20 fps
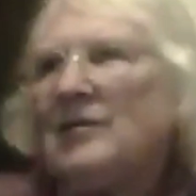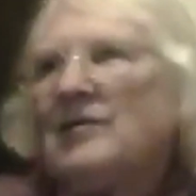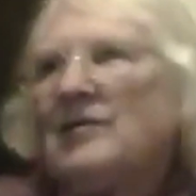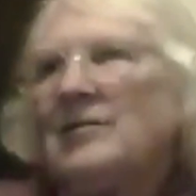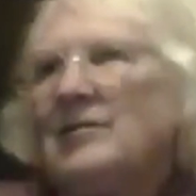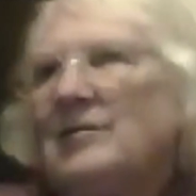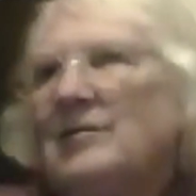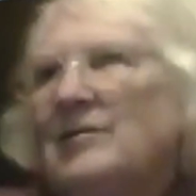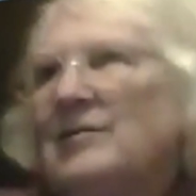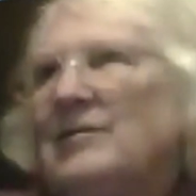
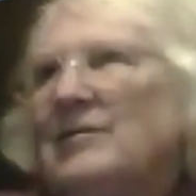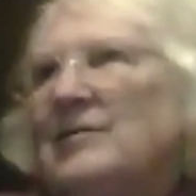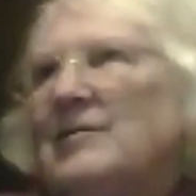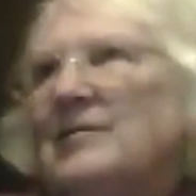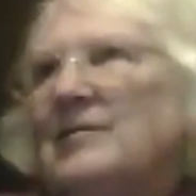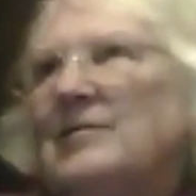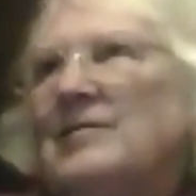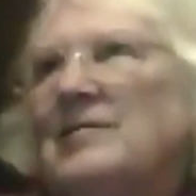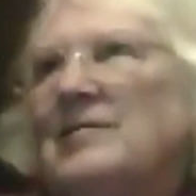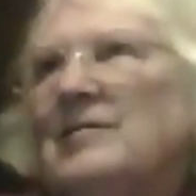
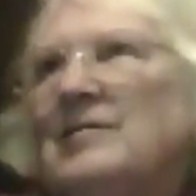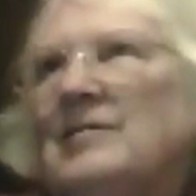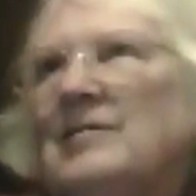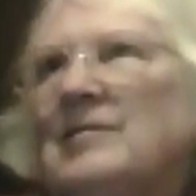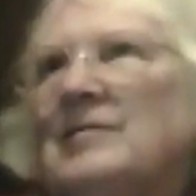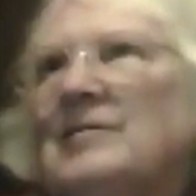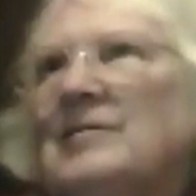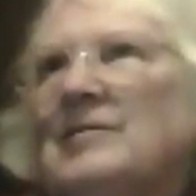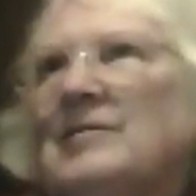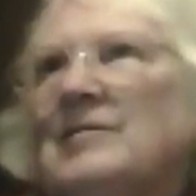
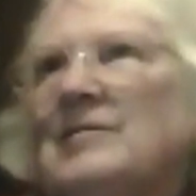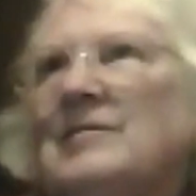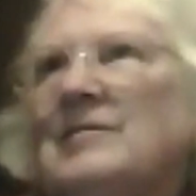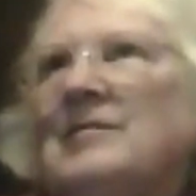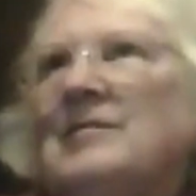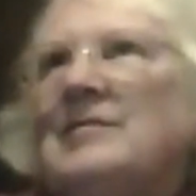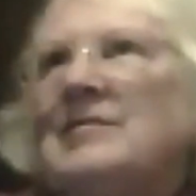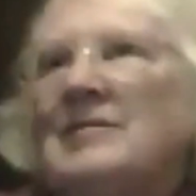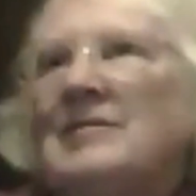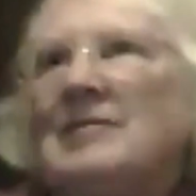
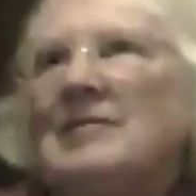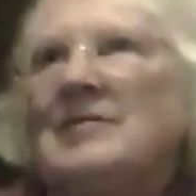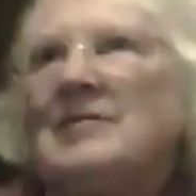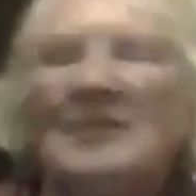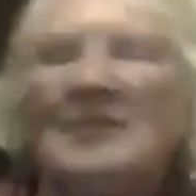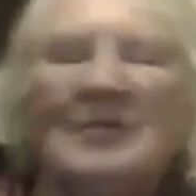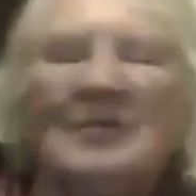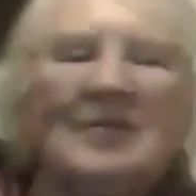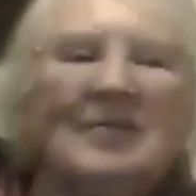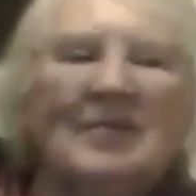
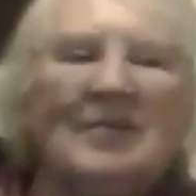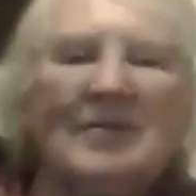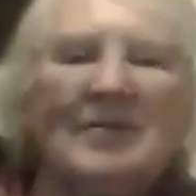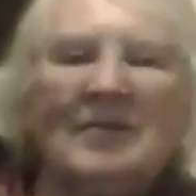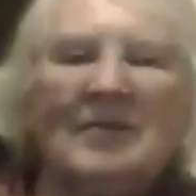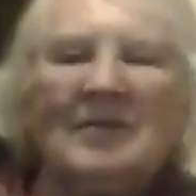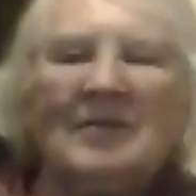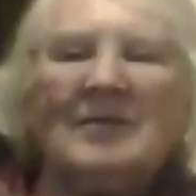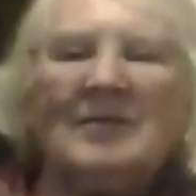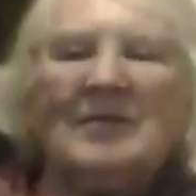
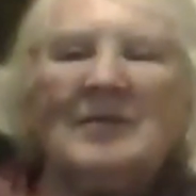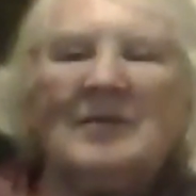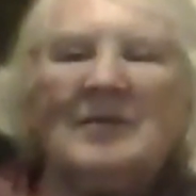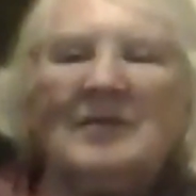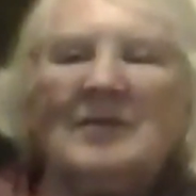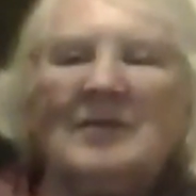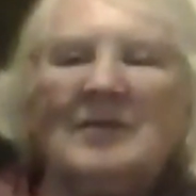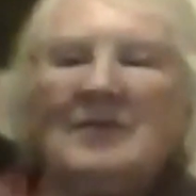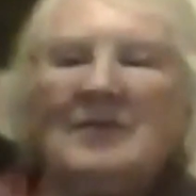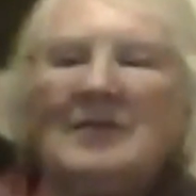
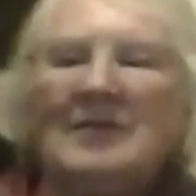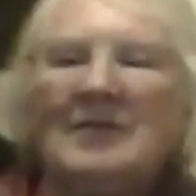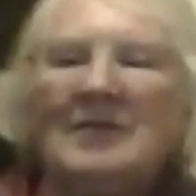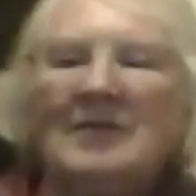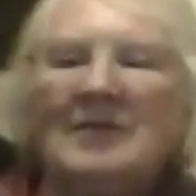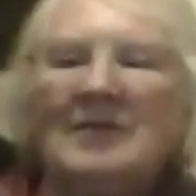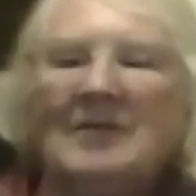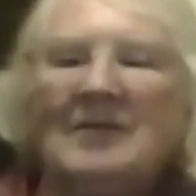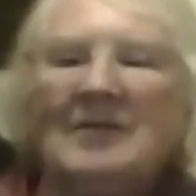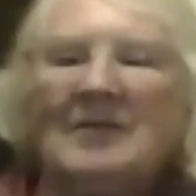
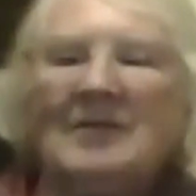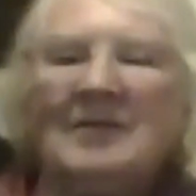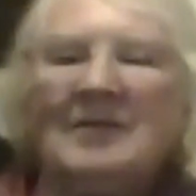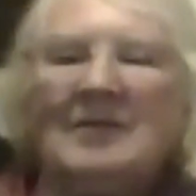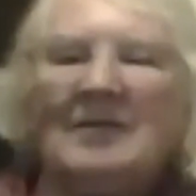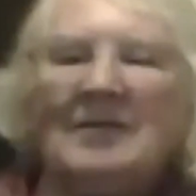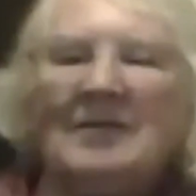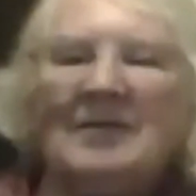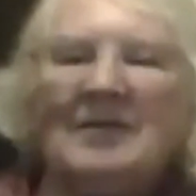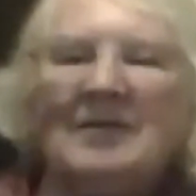
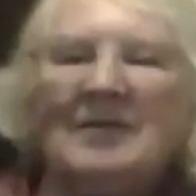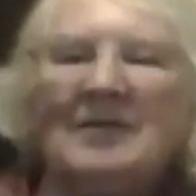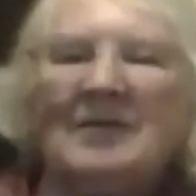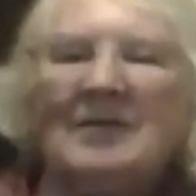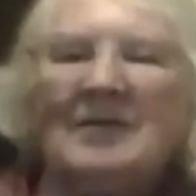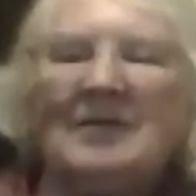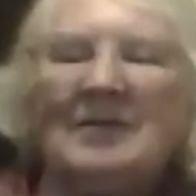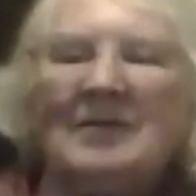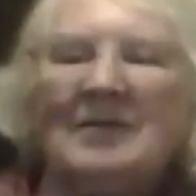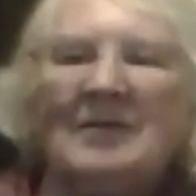
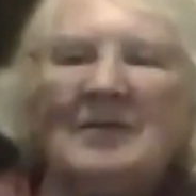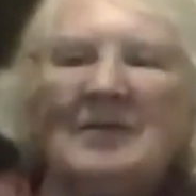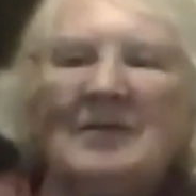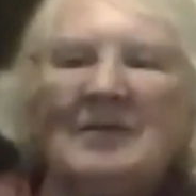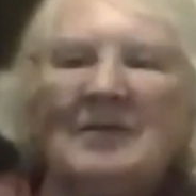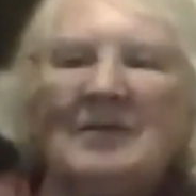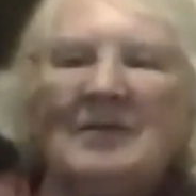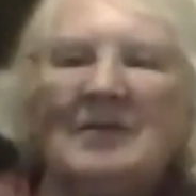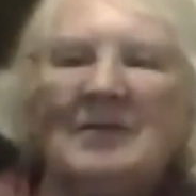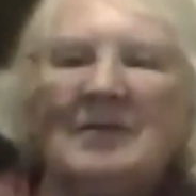
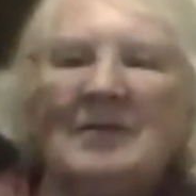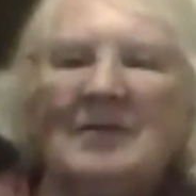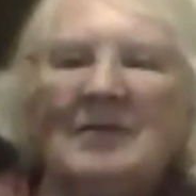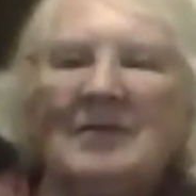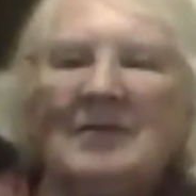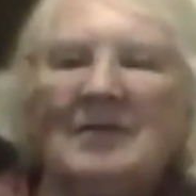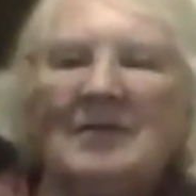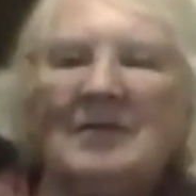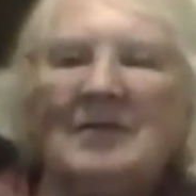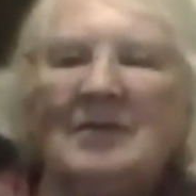
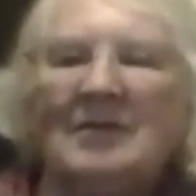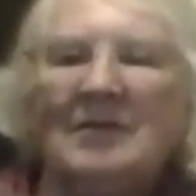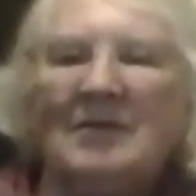The person shown says nothing.